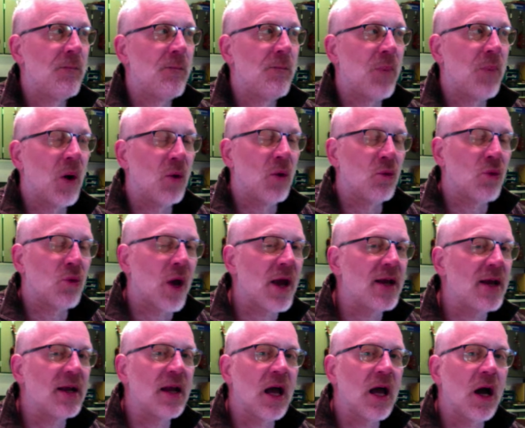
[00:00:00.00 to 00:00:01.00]
But right
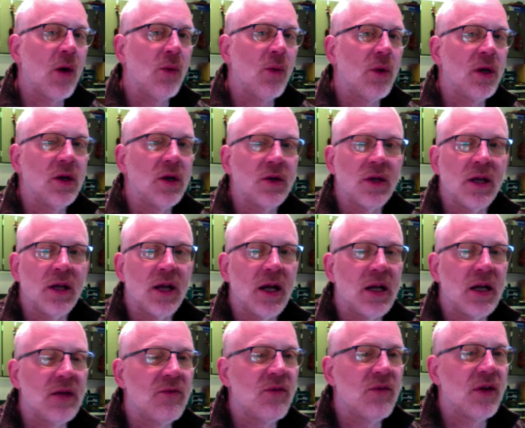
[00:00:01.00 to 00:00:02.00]
now we don't need
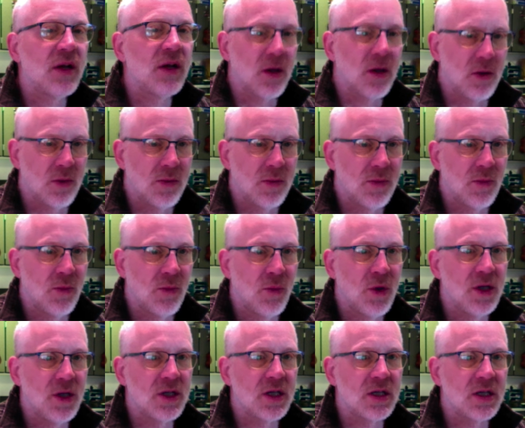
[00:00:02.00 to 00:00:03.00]
any video
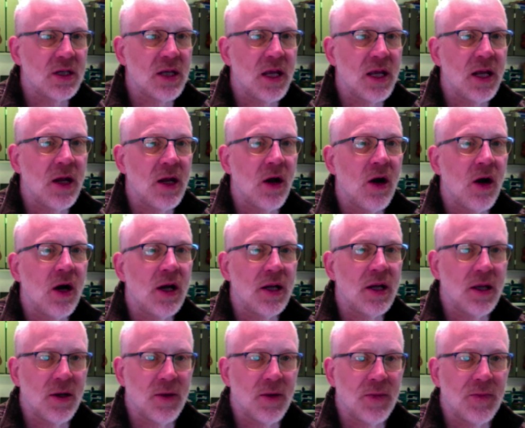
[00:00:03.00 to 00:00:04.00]
we just need
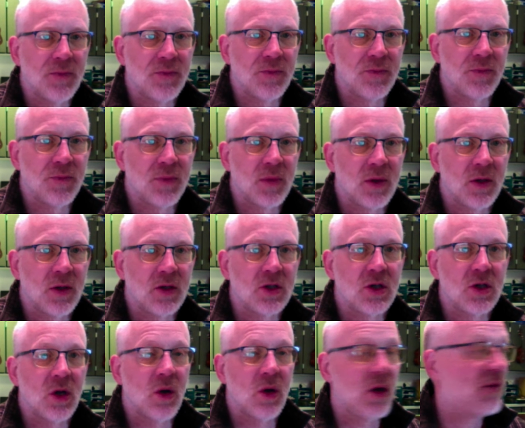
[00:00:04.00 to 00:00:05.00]
audio.
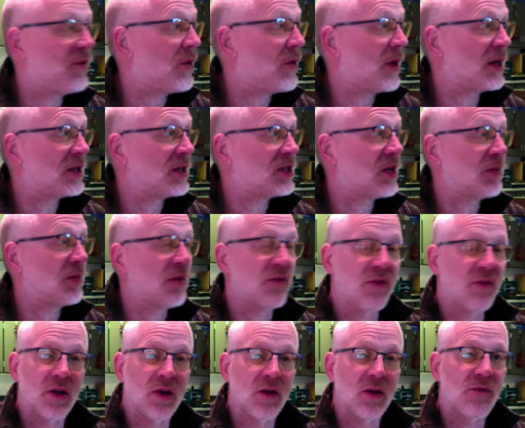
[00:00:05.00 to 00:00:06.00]
So if you want to send me
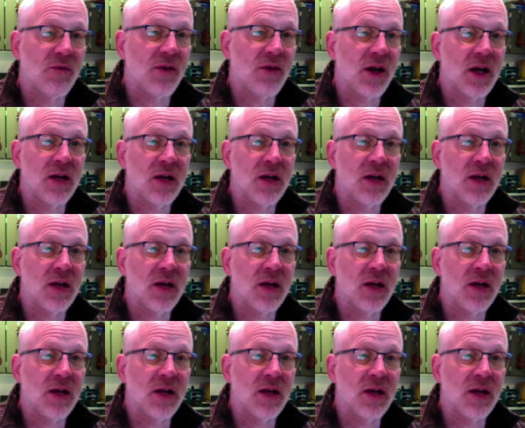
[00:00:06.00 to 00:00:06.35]
video, fine.